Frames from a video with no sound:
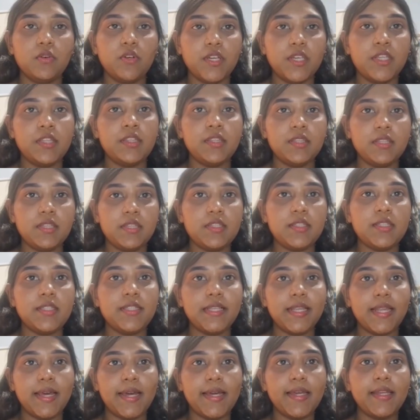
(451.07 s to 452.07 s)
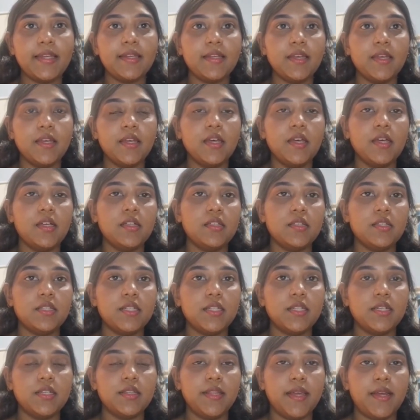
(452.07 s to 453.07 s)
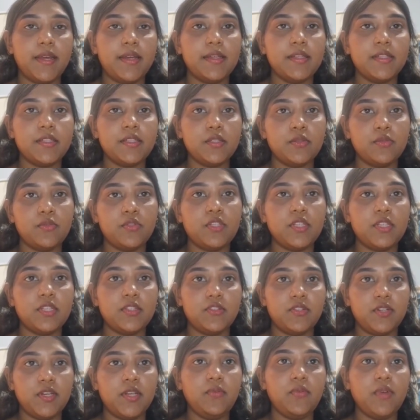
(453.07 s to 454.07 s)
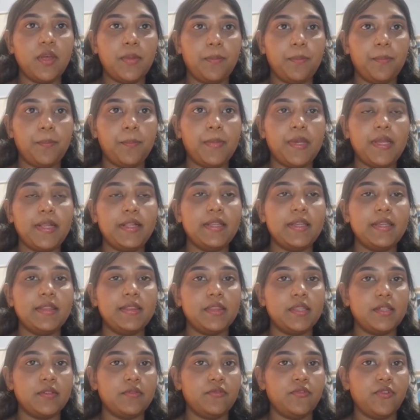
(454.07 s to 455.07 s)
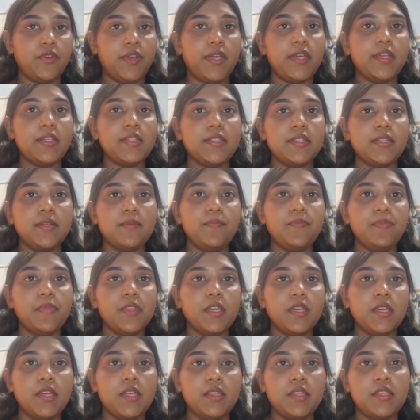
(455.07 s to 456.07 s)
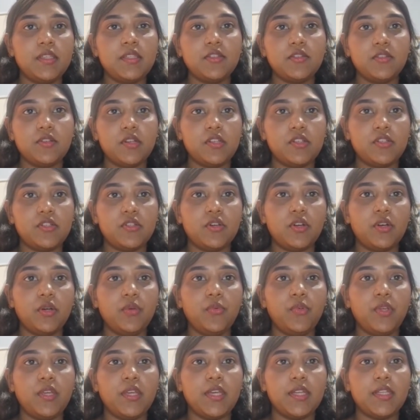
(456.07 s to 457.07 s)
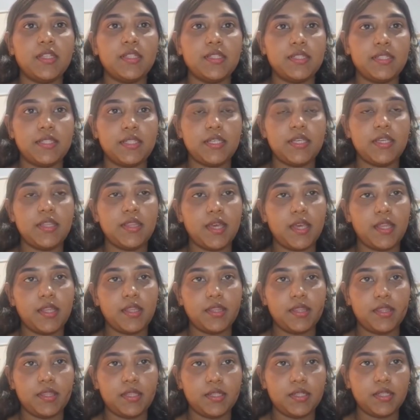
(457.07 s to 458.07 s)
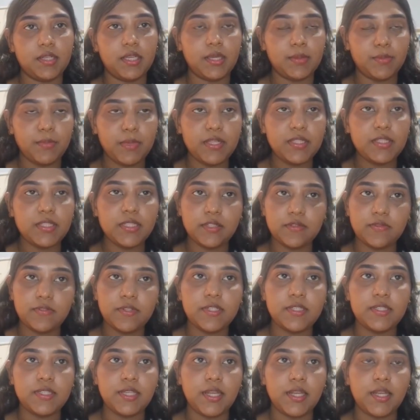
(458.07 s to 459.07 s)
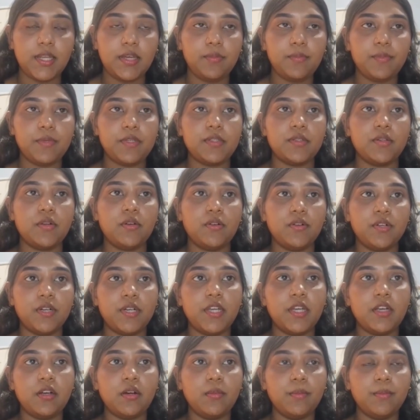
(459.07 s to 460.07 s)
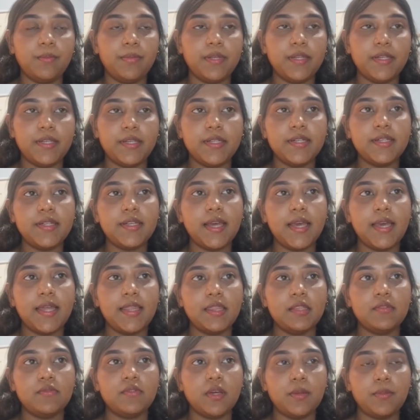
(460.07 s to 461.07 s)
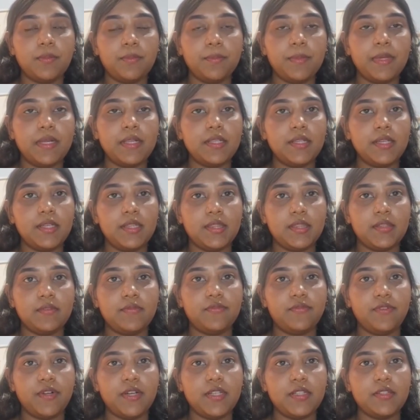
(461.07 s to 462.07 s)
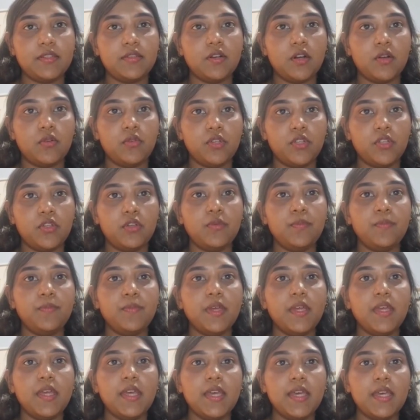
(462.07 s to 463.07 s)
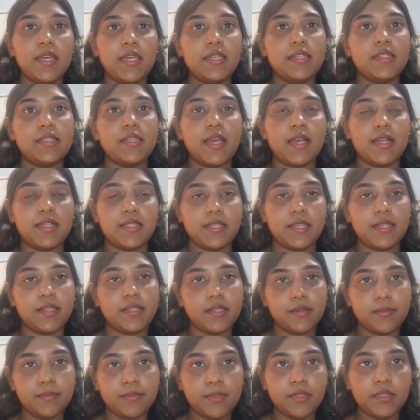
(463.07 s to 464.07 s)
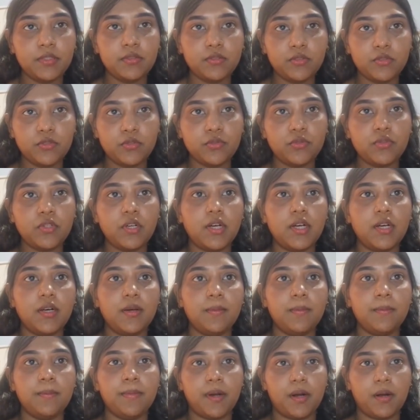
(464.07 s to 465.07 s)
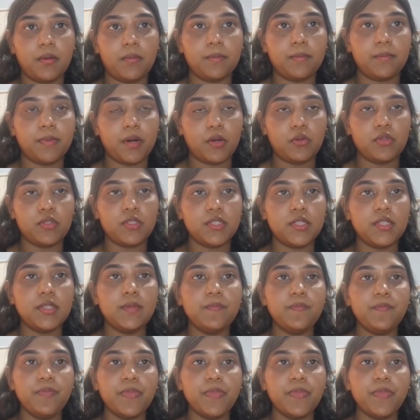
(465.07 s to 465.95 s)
in this slide, there is user tree webmail interface. In this screenshot, we can see that the email server setup is already completed and the webmail interface Roundcube is accessible through a browser.